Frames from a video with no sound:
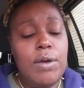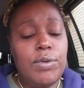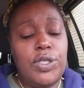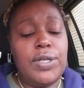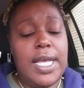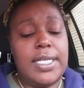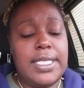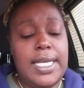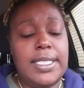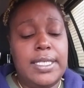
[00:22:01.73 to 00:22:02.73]
What you got to
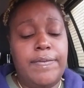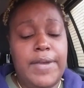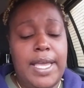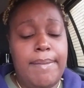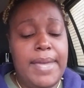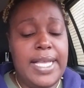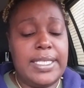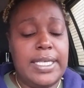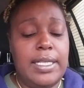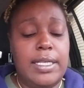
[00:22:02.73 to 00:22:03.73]
say to Divine
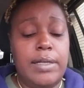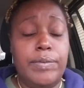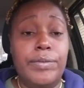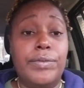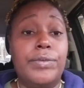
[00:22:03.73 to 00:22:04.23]
Masculine?